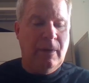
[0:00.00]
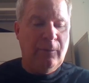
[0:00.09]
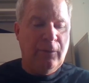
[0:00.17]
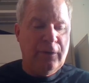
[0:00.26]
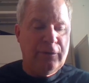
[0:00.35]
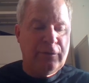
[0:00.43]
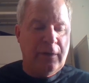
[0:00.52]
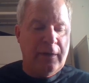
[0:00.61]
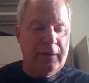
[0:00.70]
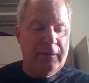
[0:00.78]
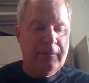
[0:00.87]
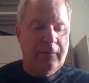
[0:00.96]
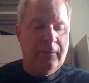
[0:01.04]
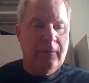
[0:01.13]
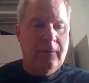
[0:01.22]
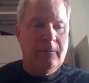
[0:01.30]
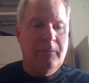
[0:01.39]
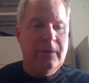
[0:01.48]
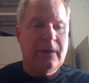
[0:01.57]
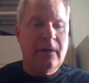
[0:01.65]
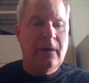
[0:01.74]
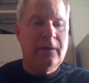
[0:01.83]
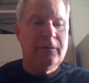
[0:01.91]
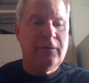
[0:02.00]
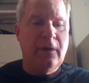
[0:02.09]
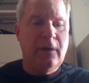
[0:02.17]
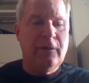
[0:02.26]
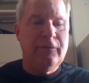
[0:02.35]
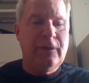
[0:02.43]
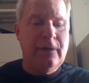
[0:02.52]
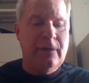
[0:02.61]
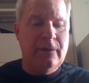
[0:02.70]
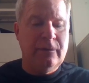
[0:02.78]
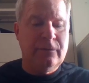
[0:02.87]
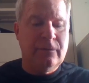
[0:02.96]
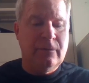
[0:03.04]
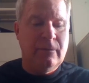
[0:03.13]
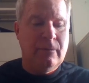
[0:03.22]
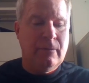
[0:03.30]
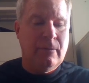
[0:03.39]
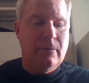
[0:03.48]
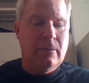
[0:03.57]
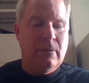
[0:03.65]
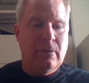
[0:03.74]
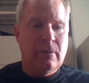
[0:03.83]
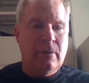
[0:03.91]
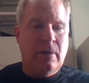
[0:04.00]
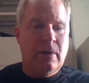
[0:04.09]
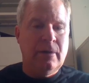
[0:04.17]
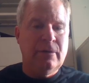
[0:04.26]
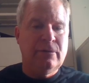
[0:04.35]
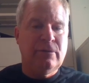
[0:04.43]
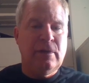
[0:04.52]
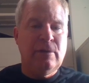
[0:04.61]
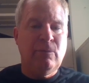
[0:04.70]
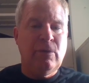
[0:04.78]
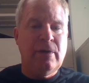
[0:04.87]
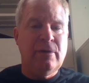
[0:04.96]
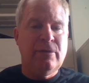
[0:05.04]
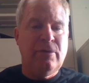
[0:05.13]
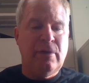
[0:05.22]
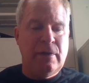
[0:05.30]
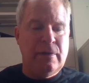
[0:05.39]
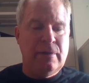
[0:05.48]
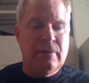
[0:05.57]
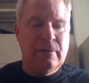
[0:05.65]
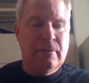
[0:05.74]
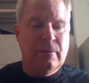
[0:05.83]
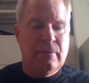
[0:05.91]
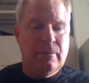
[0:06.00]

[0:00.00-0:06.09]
you might want to say, because of his honesty with the